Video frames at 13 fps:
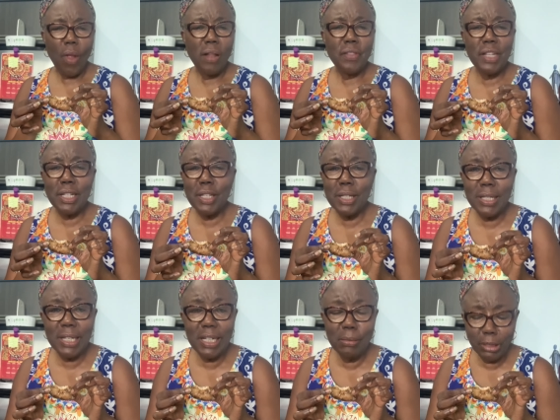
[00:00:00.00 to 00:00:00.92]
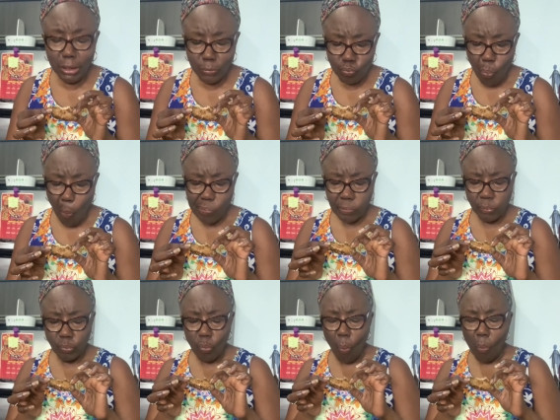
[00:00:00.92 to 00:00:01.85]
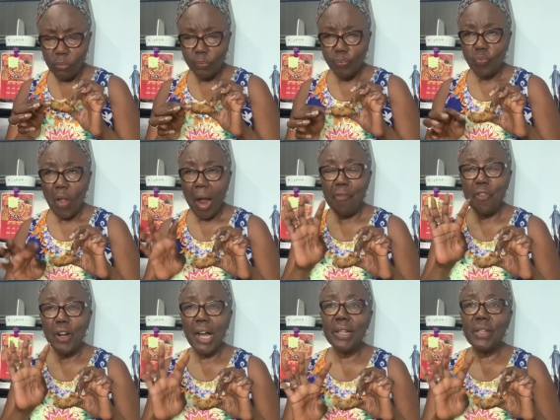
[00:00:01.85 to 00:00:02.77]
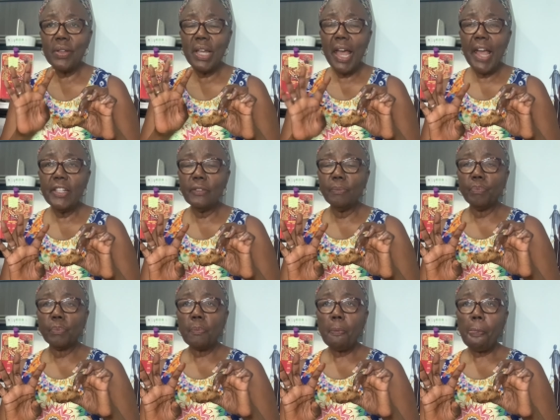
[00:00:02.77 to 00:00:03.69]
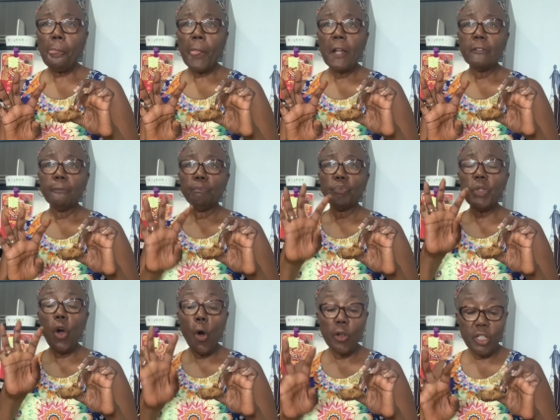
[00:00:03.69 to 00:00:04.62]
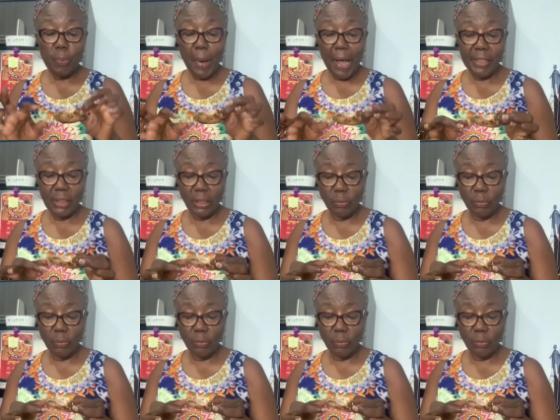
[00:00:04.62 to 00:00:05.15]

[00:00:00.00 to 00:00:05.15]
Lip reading: This is the cinnamon. I forgot to get the allspice.